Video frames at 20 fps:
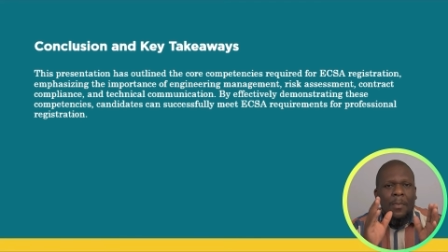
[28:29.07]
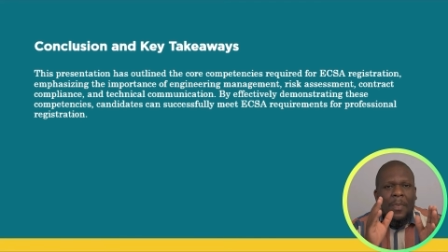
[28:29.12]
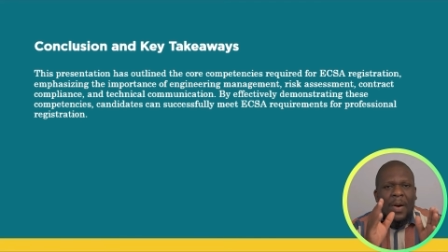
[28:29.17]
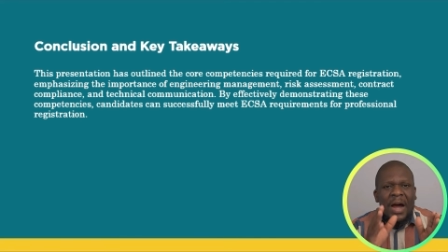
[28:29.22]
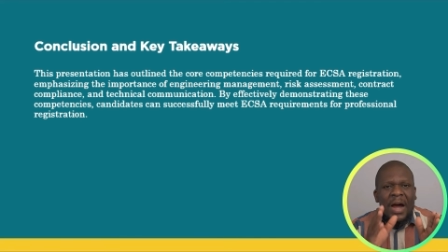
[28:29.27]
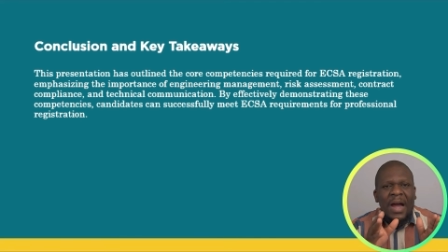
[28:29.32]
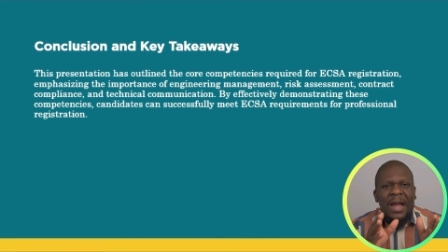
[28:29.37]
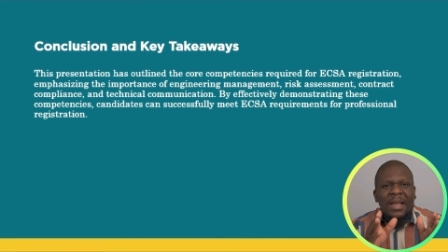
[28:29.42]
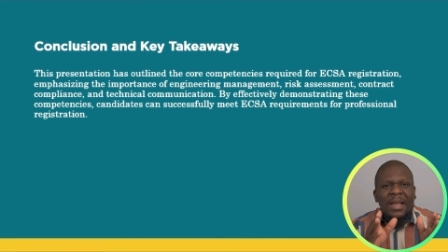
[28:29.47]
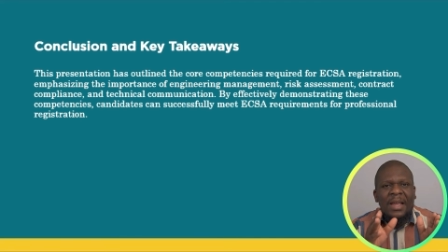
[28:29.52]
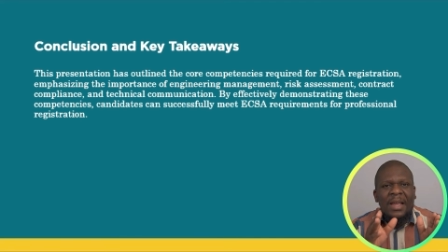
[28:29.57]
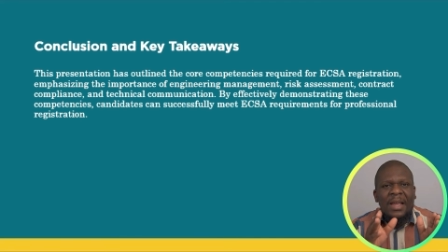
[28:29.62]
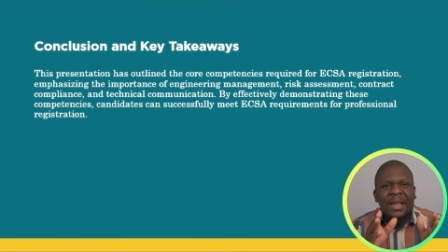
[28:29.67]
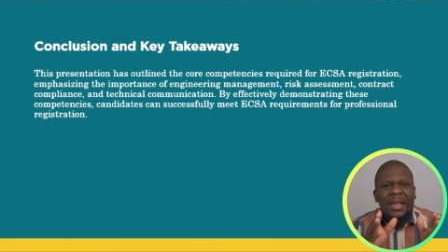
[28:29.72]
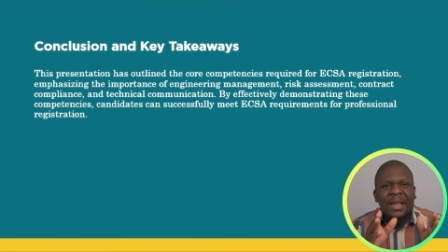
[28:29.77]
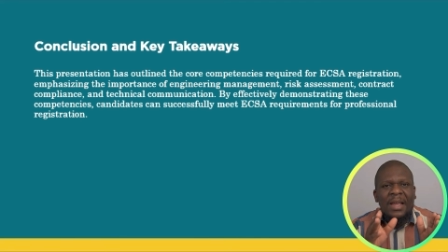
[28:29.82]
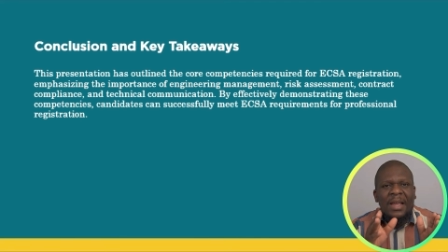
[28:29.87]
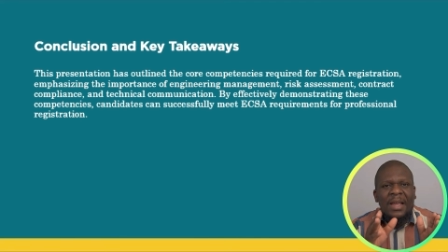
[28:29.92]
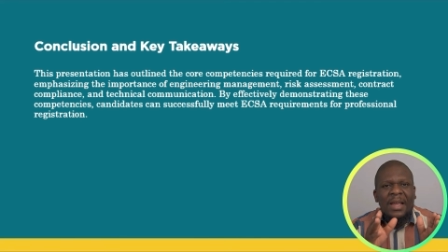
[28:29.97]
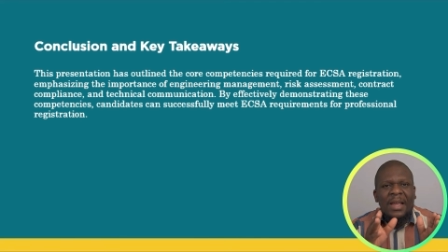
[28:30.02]
By
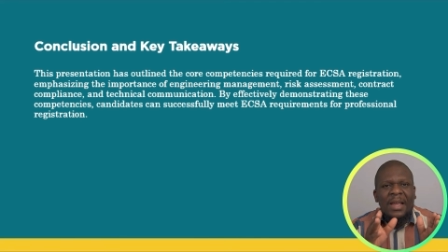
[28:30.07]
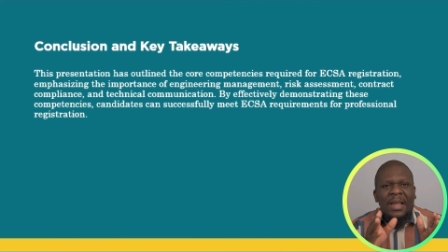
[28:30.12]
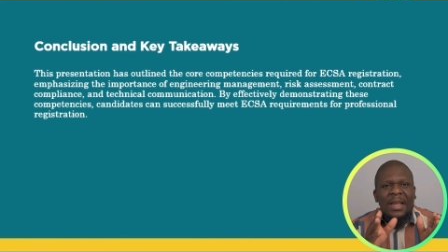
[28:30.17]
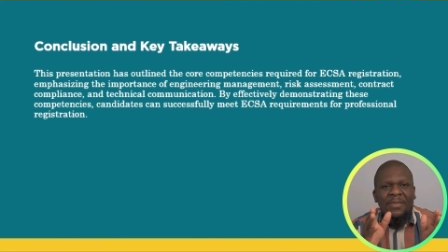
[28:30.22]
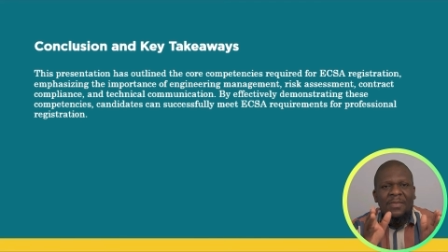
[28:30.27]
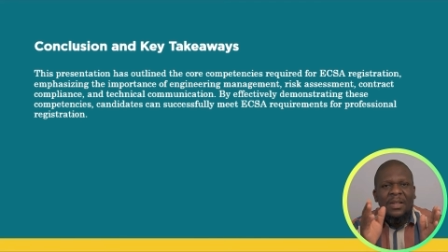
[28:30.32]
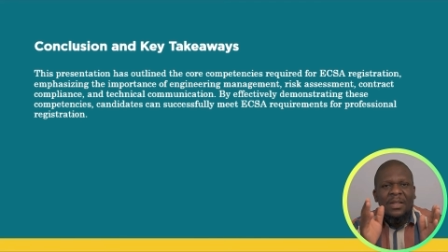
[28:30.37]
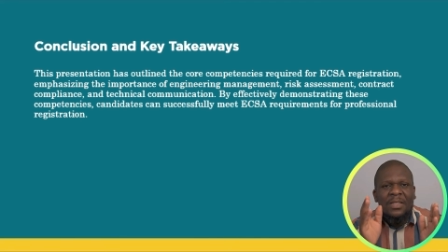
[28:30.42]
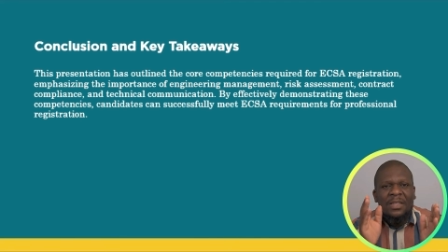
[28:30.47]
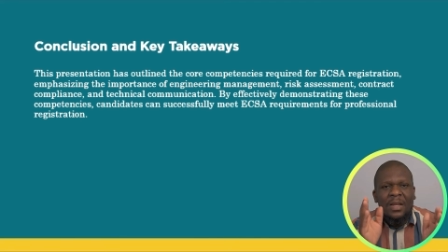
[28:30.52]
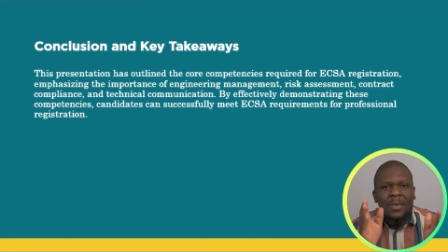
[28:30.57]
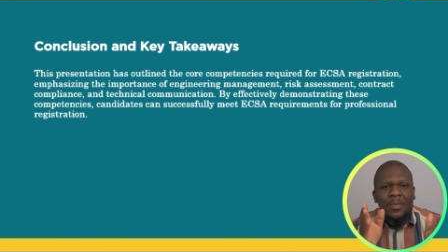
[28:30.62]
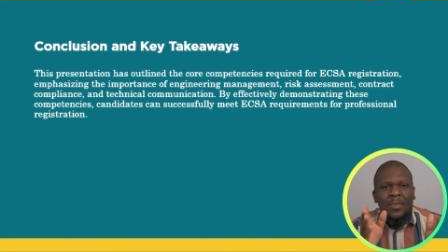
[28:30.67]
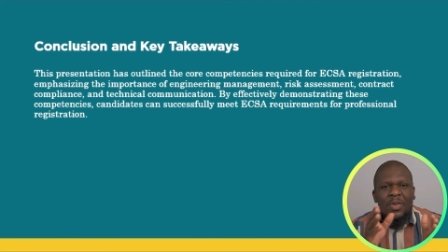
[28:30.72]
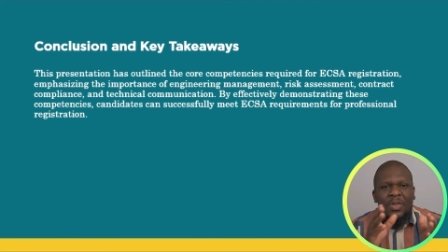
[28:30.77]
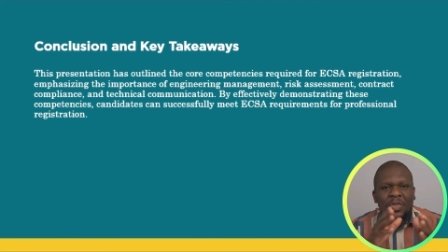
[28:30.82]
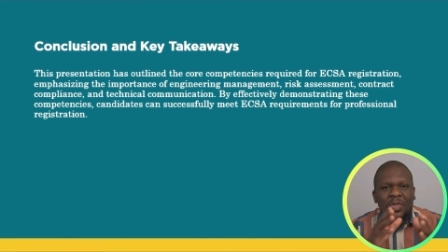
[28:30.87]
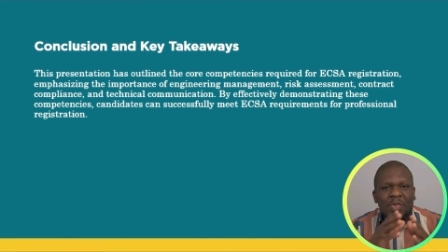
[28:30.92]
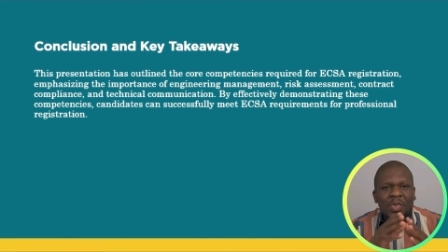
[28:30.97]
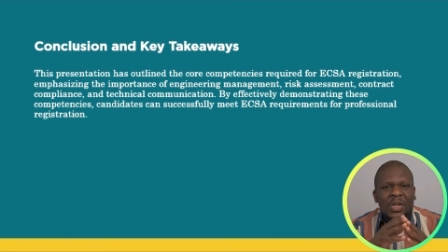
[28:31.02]
effectively
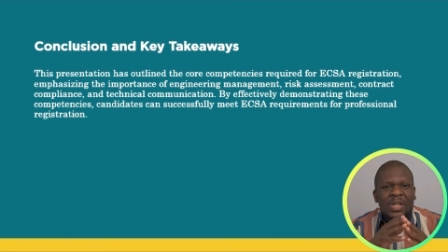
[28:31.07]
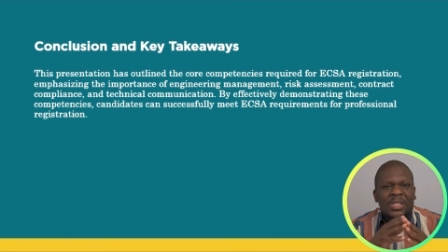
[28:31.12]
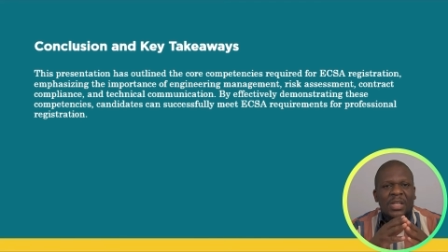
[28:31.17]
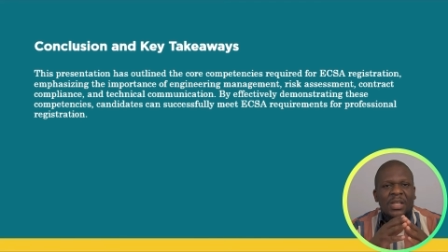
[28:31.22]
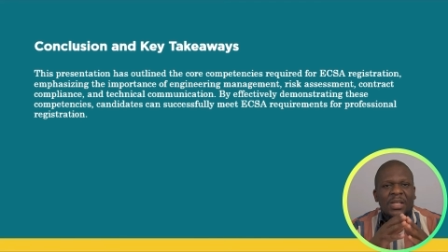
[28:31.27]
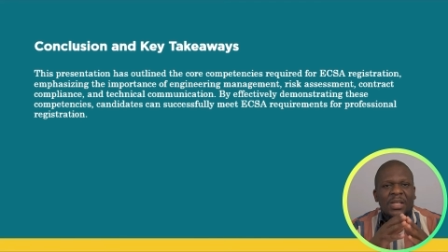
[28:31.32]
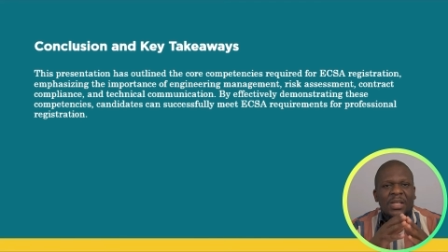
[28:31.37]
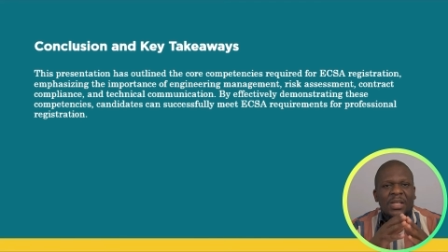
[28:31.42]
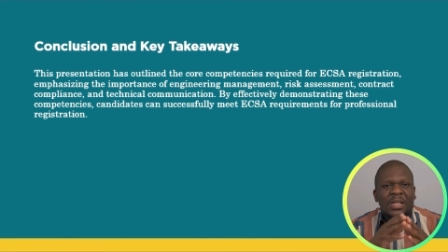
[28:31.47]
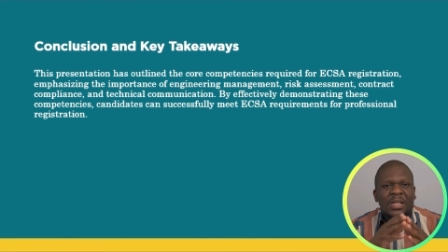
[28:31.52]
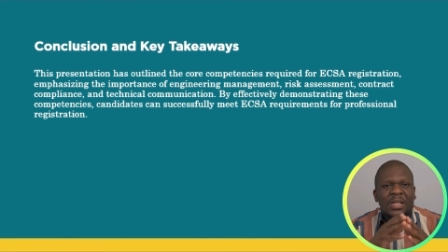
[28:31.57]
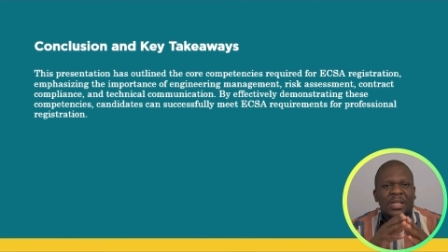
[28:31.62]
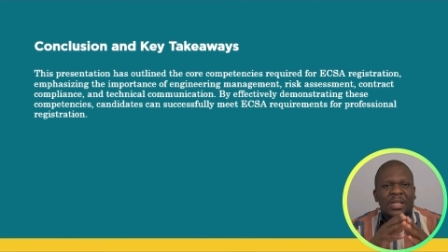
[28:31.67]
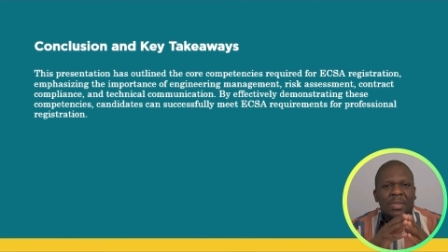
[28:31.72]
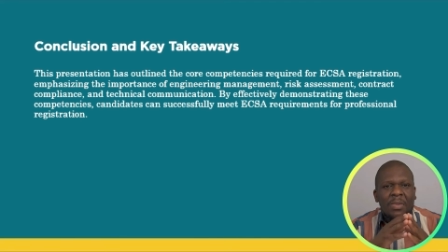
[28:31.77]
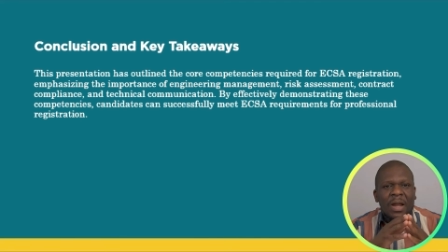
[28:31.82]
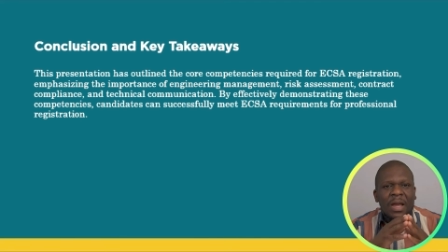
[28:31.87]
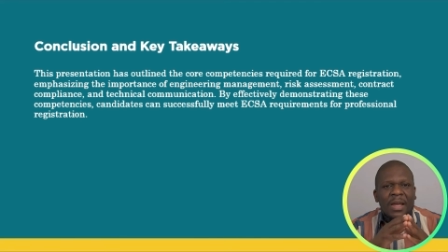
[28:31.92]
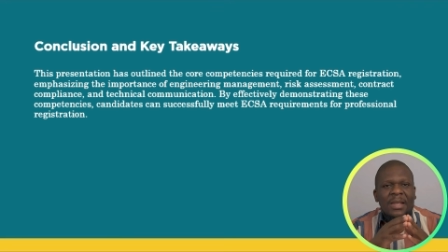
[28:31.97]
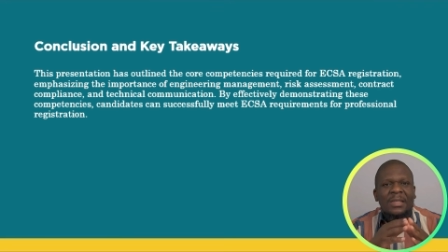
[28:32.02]
demonstrating this
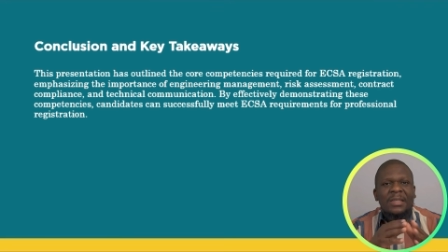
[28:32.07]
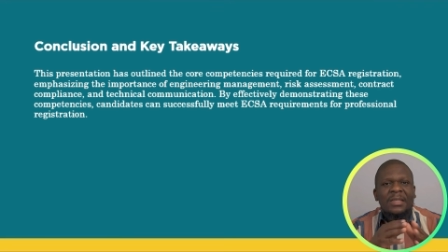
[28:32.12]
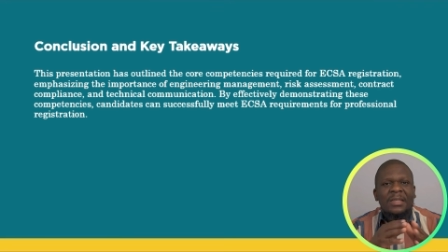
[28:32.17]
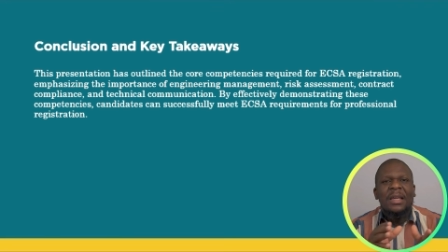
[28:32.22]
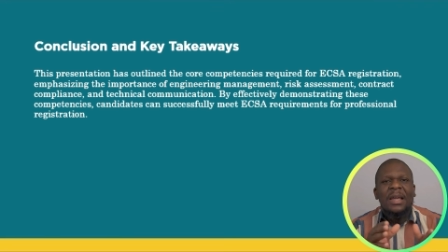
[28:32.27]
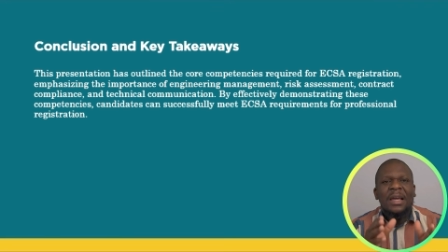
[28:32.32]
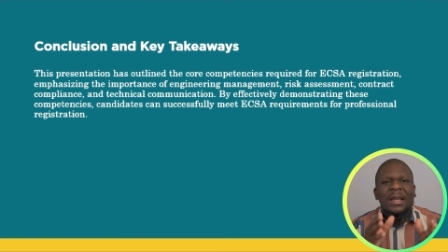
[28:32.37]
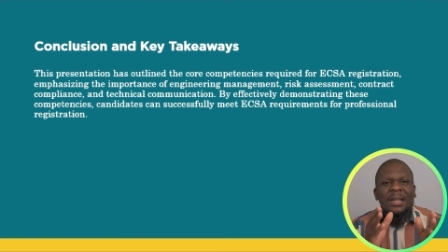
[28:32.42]
compliance,